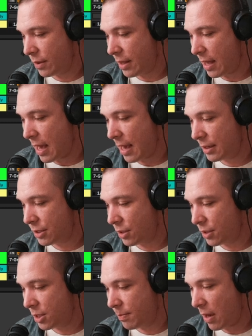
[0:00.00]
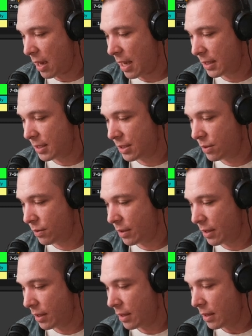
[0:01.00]
that at certain spots,
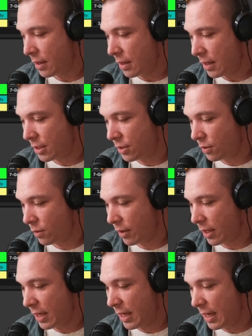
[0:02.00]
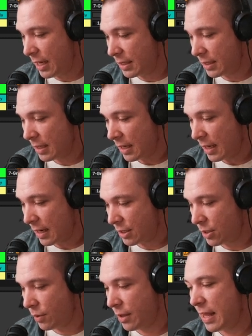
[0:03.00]
it's doing one of these, and
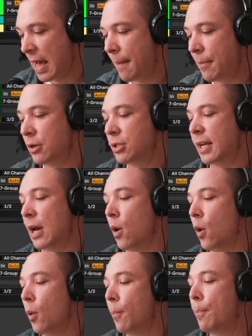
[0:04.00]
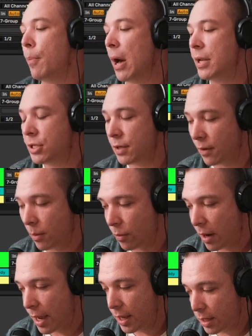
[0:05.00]
it's doing that, but there's like a whole bunch of them,
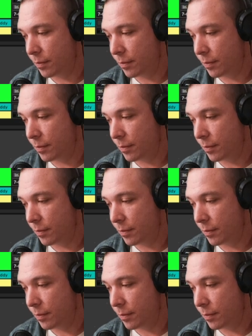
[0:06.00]
right?